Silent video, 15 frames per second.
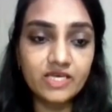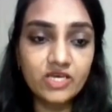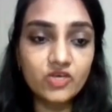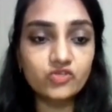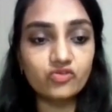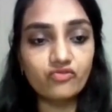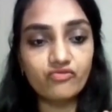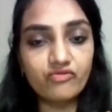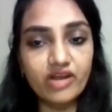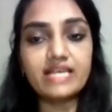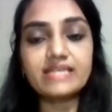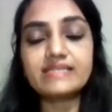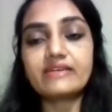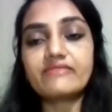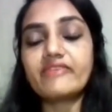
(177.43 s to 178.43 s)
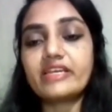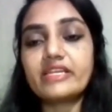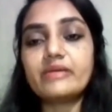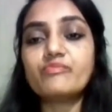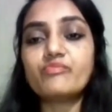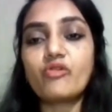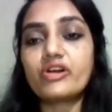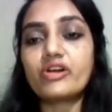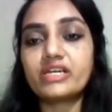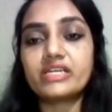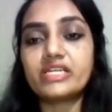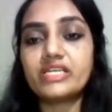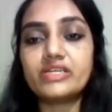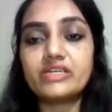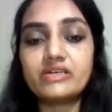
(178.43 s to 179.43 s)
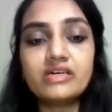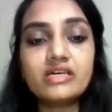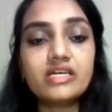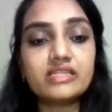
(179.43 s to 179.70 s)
So flies are very important here,